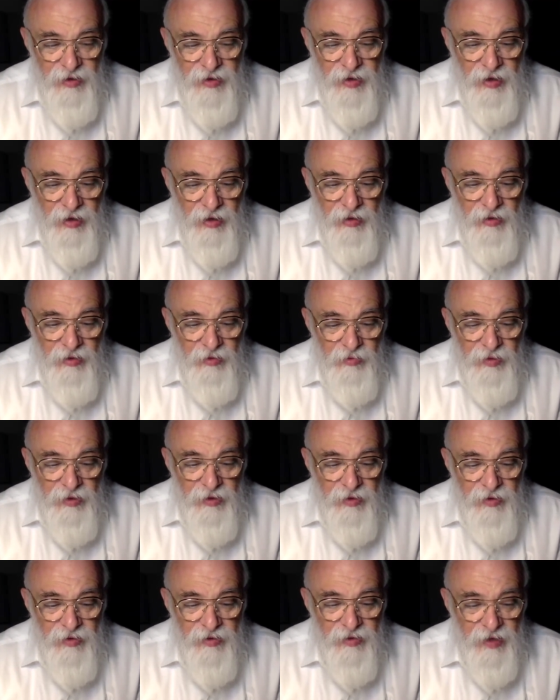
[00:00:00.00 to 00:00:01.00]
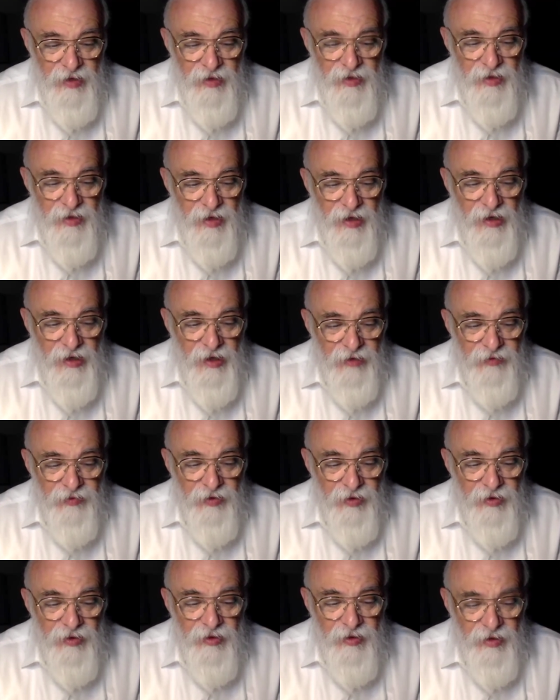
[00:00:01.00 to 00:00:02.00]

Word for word: Seichel Midas. That's Dikar Avodah.